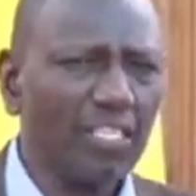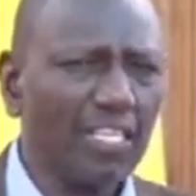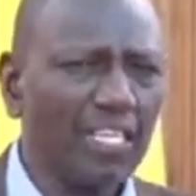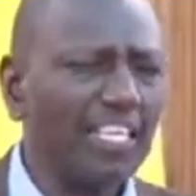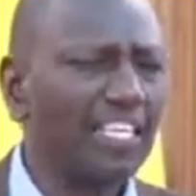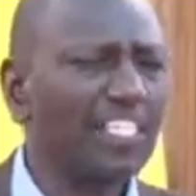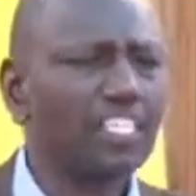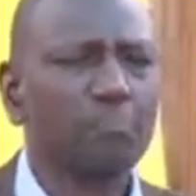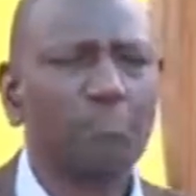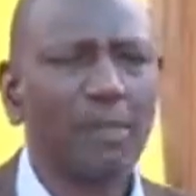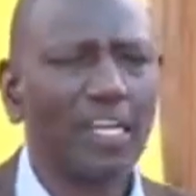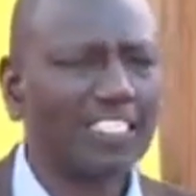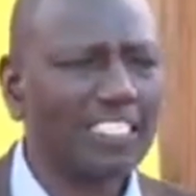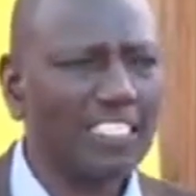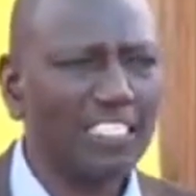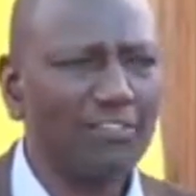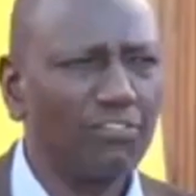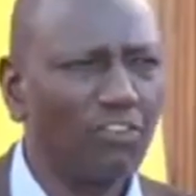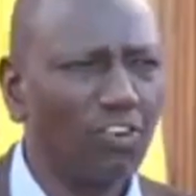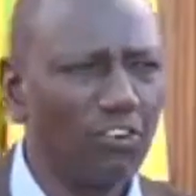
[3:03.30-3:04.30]

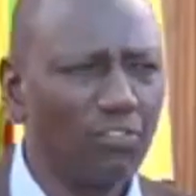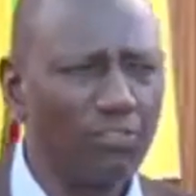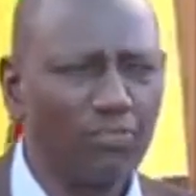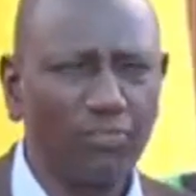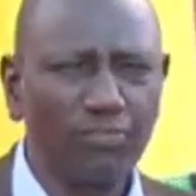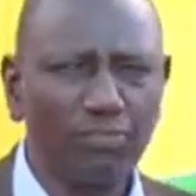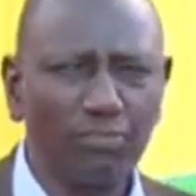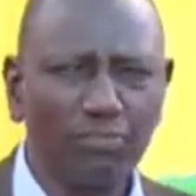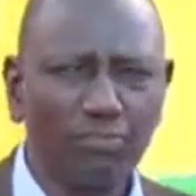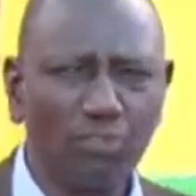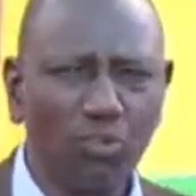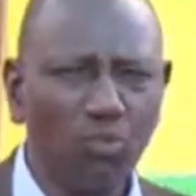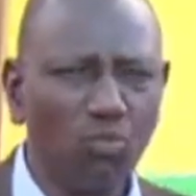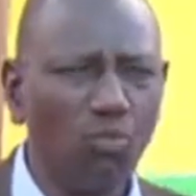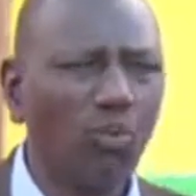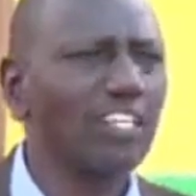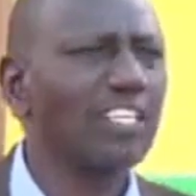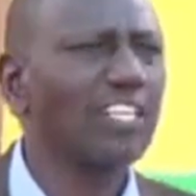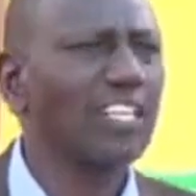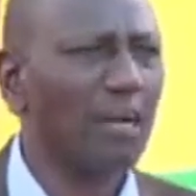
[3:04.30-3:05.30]
irrespective of
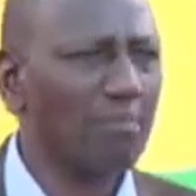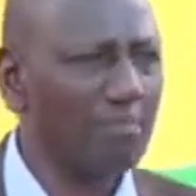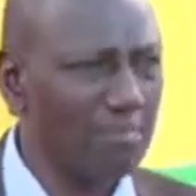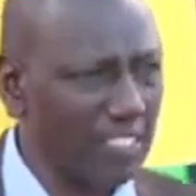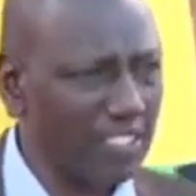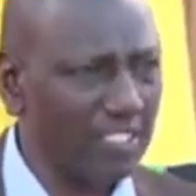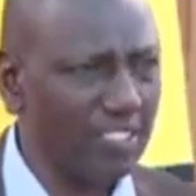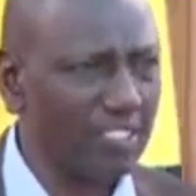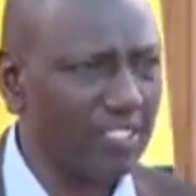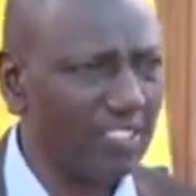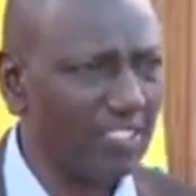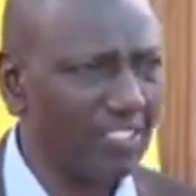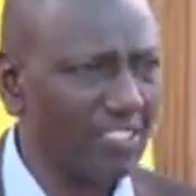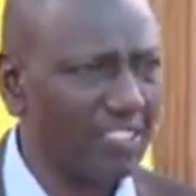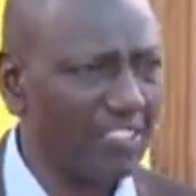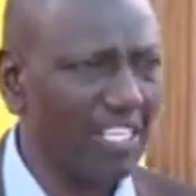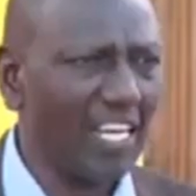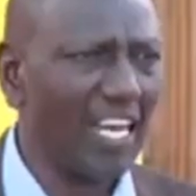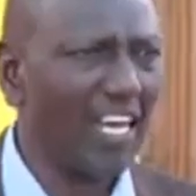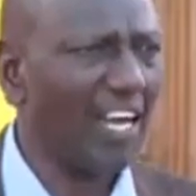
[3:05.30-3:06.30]
what numbers
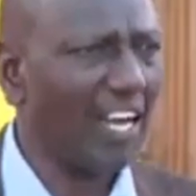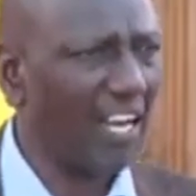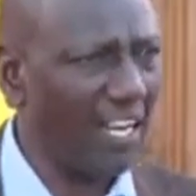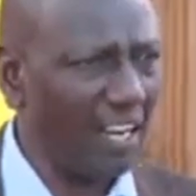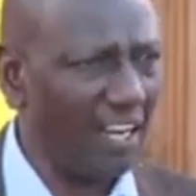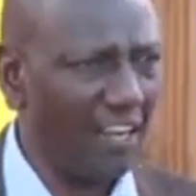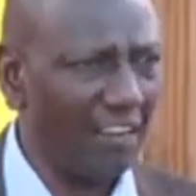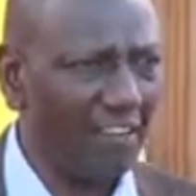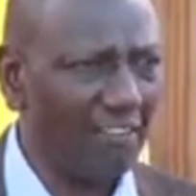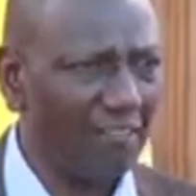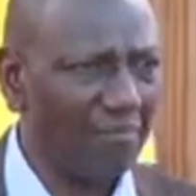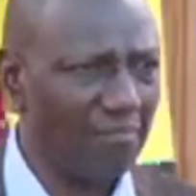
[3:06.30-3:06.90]
there are.